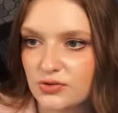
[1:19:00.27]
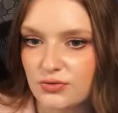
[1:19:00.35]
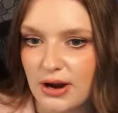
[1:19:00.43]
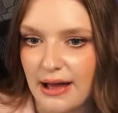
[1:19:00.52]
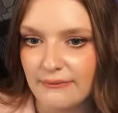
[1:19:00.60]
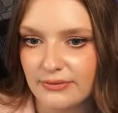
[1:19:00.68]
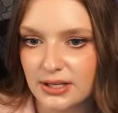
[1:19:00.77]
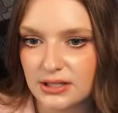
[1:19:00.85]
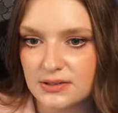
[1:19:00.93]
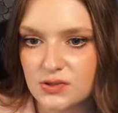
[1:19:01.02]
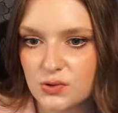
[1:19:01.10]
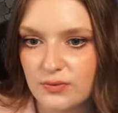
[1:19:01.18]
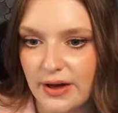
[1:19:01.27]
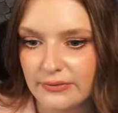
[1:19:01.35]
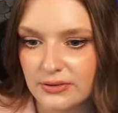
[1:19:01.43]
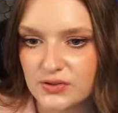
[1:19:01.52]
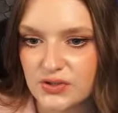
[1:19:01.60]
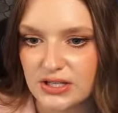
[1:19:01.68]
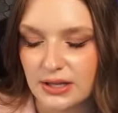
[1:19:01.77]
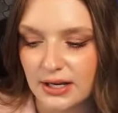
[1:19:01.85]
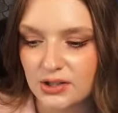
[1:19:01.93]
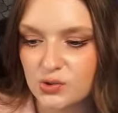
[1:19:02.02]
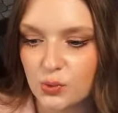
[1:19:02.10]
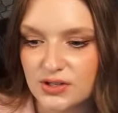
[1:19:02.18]
graphics you've ever seen. Like
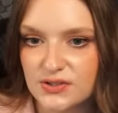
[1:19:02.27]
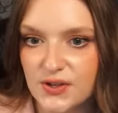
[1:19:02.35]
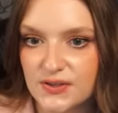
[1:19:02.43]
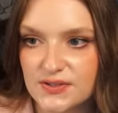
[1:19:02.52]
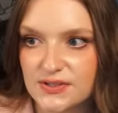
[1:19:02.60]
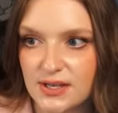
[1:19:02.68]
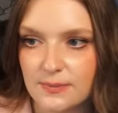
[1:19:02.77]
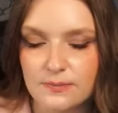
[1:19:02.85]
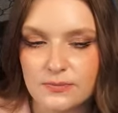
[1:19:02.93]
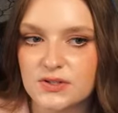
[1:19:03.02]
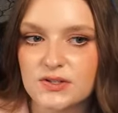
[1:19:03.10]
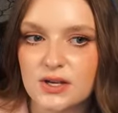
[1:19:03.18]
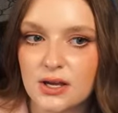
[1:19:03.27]
it's worse than Sims